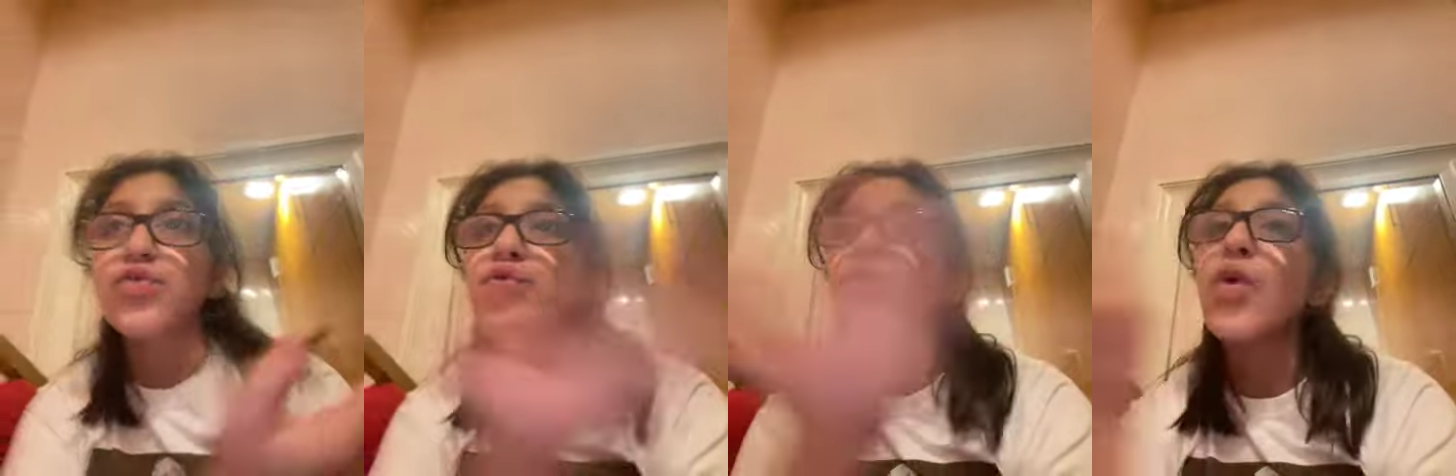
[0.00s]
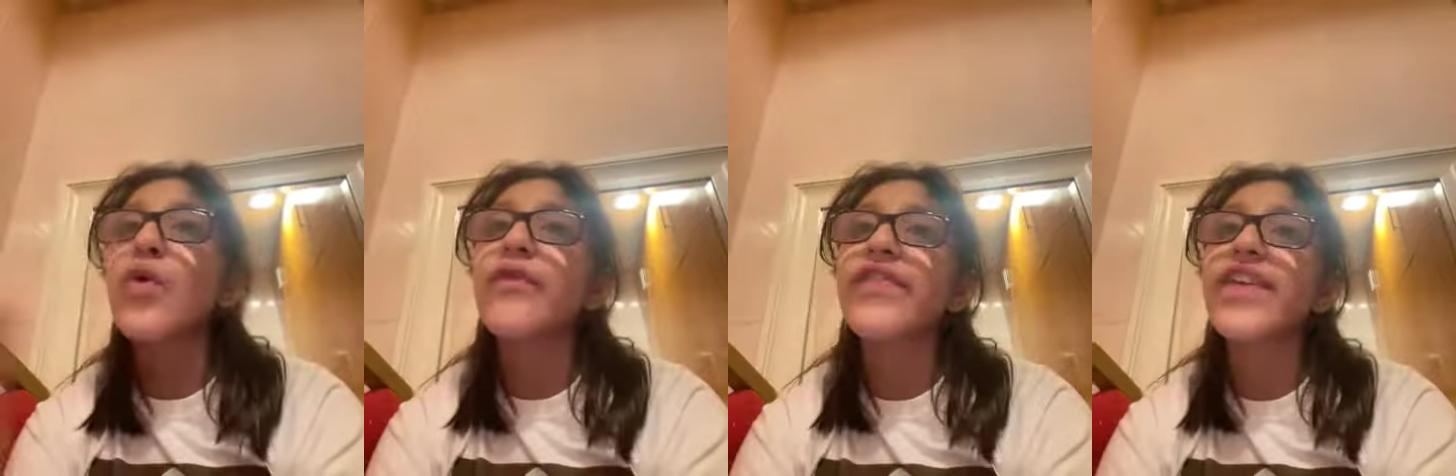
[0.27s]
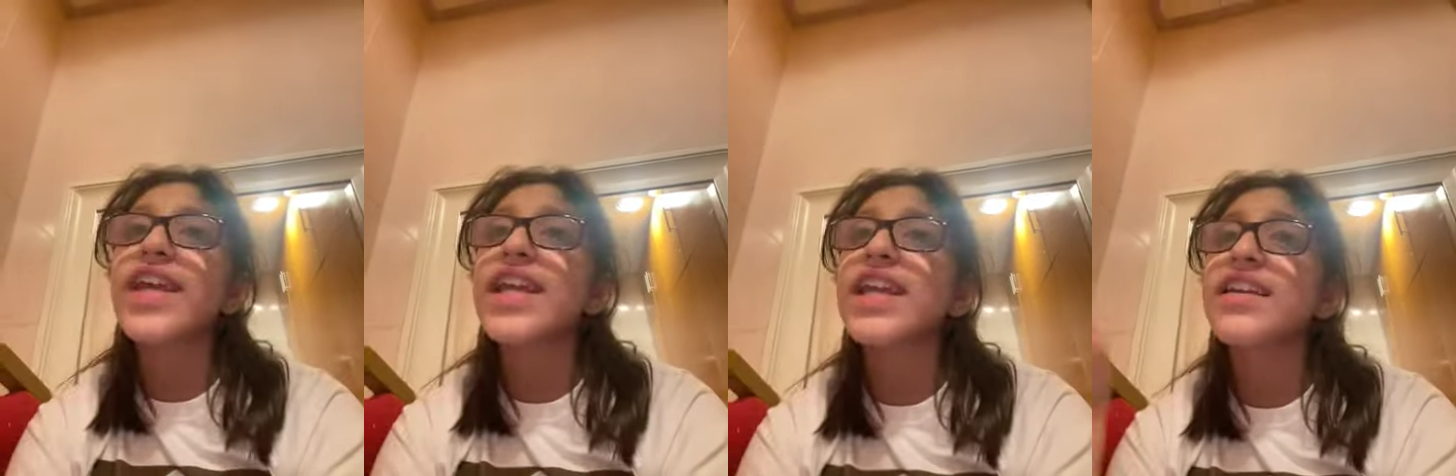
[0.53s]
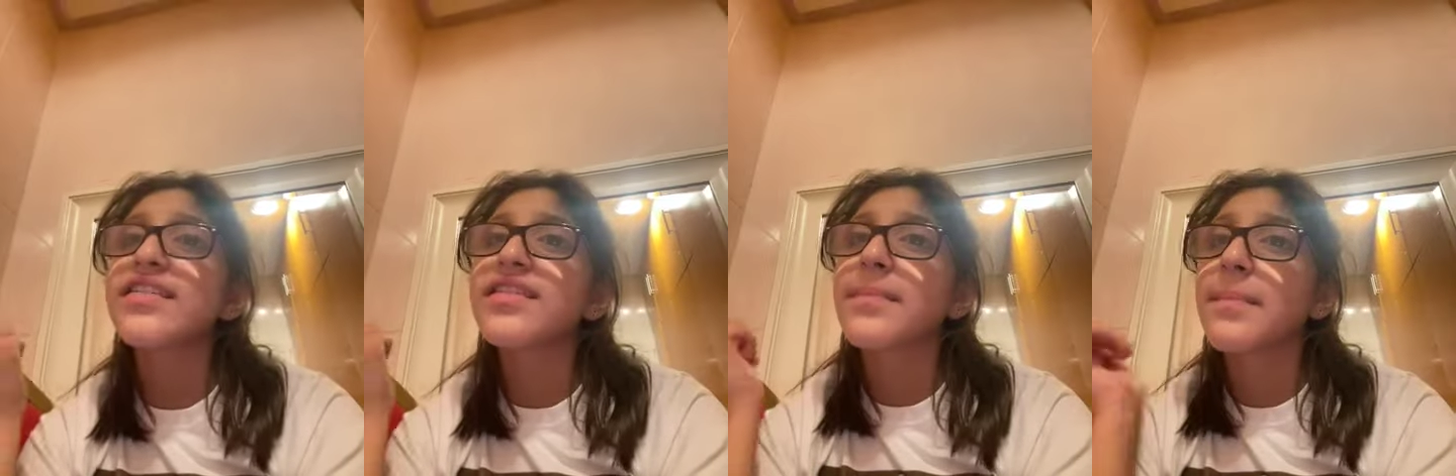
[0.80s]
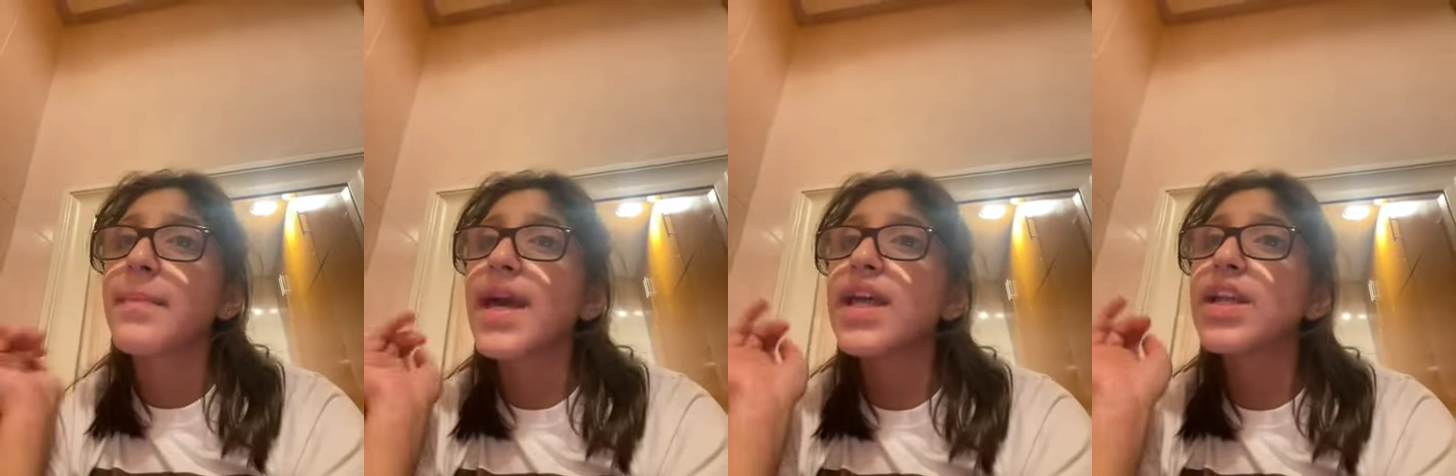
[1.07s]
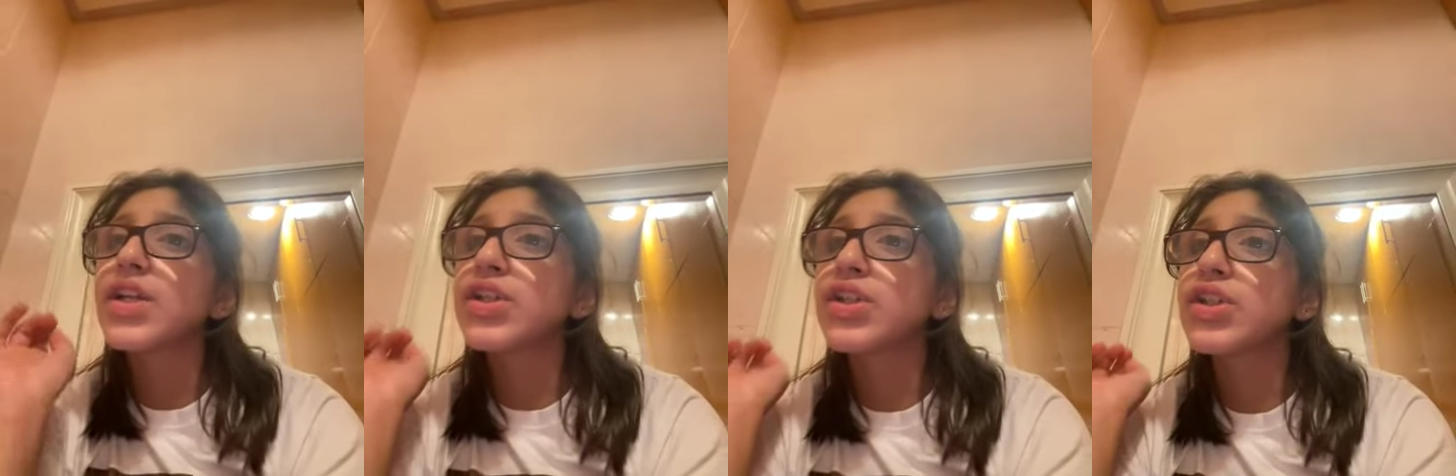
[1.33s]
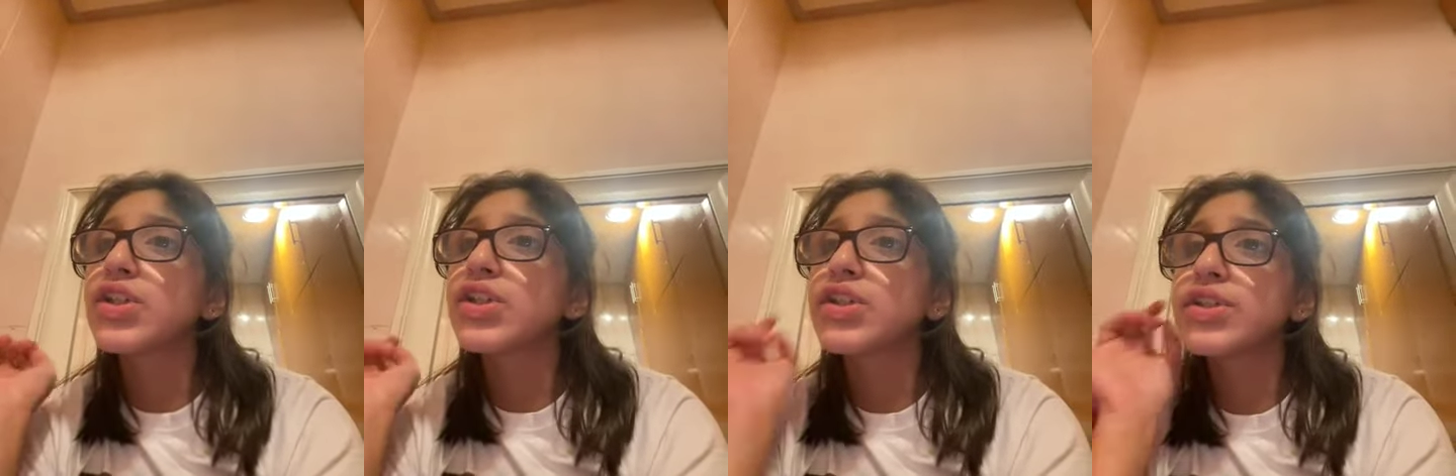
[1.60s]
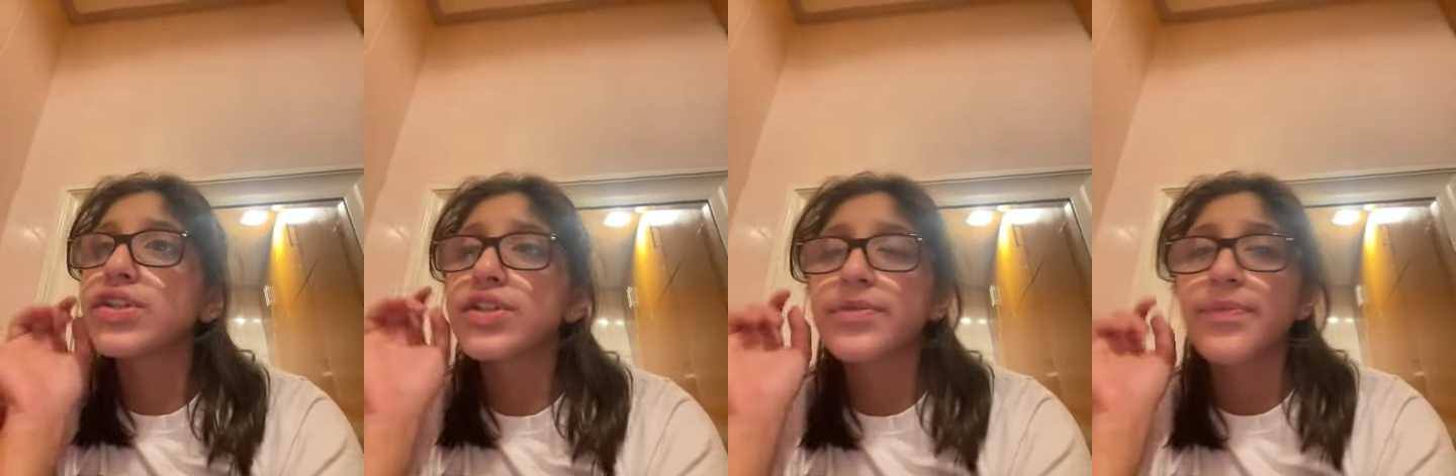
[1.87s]
trophies and
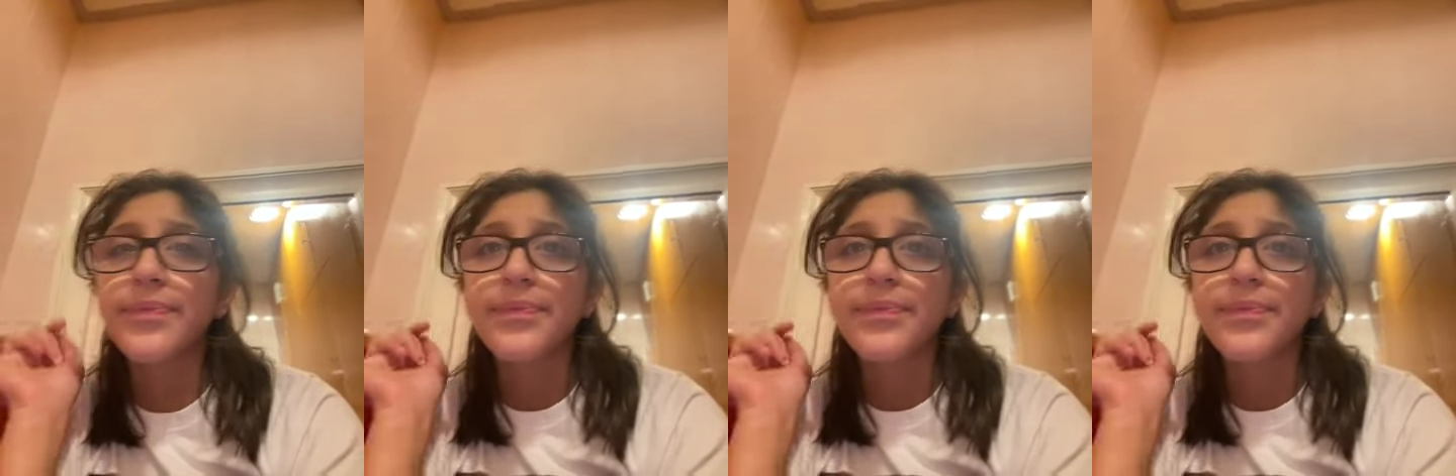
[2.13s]
medals.